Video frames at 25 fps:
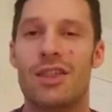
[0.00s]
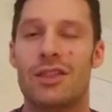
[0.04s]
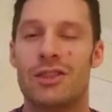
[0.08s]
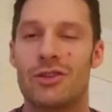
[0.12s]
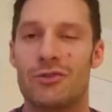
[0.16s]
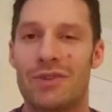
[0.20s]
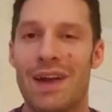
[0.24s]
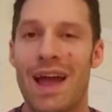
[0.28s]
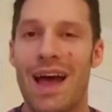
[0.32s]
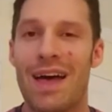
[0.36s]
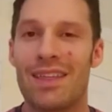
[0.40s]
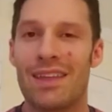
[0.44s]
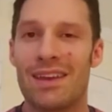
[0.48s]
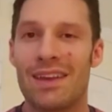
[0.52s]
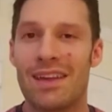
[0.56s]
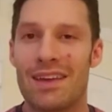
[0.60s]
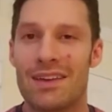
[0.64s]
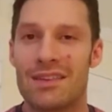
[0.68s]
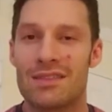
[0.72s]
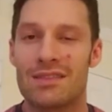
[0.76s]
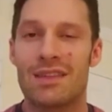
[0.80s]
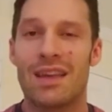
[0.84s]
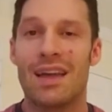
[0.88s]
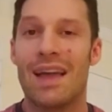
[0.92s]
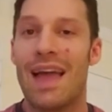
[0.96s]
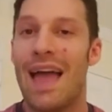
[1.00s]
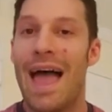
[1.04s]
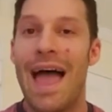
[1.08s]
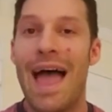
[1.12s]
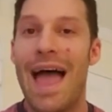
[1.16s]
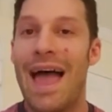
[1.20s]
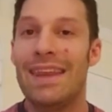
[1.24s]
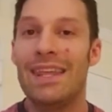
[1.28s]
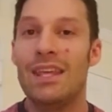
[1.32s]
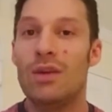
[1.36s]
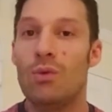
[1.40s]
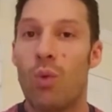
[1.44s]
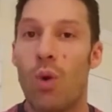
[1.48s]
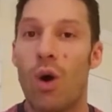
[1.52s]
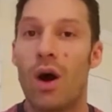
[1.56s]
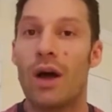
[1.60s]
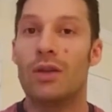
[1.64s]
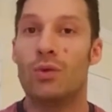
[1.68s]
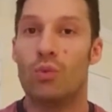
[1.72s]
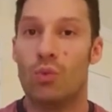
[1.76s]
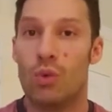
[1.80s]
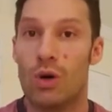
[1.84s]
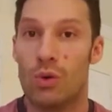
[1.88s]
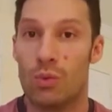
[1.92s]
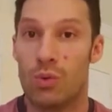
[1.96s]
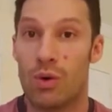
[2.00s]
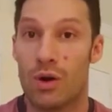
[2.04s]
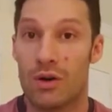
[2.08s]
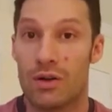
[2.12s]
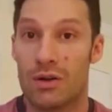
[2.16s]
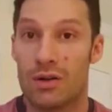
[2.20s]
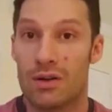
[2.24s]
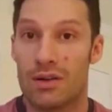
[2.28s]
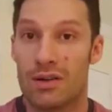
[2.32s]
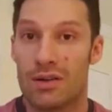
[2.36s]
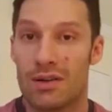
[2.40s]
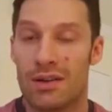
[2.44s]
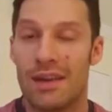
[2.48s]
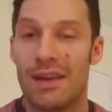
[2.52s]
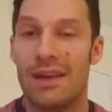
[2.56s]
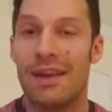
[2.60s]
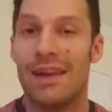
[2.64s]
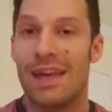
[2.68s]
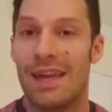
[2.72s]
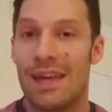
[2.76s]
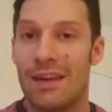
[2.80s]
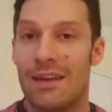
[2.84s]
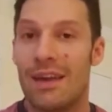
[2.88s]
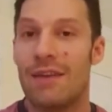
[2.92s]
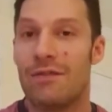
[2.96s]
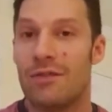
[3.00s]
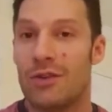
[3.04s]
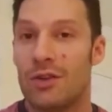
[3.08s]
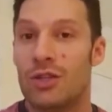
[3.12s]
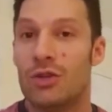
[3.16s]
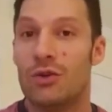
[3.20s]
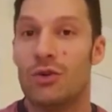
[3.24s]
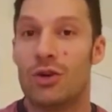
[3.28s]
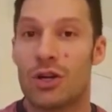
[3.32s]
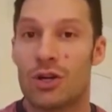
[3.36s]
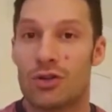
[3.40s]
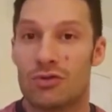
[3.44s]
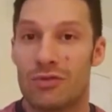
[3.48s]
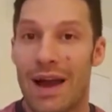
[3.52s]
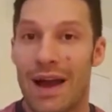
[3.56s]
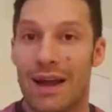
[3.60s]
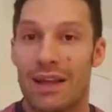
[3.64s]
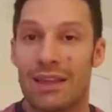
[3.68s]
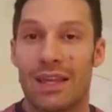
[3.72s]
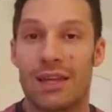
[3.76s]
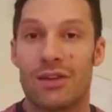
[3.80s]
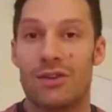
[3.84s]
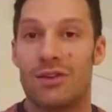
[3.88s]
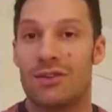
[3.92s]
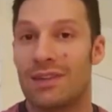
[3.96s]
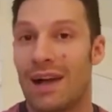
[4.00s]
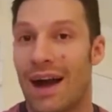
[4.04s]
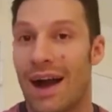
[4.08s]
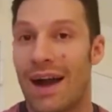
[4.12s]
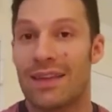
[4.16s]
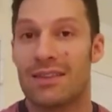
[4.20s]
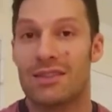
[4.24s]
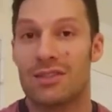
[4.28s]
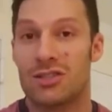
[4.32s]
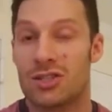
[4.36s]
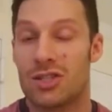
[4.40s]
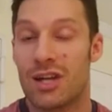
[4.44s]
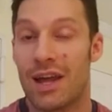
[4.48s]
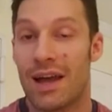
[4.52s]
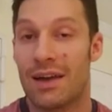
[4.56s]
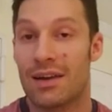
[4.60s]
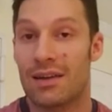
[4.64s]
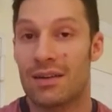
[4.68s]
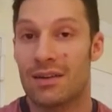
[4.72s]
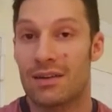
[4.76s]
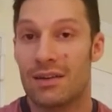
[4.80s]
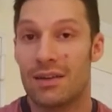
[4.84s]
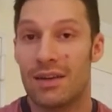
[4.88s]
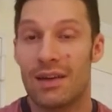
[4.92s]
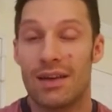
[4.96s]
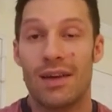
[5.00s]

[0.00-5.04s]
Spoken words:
The reality is anyone will work if you do it correctly and your diet's in check.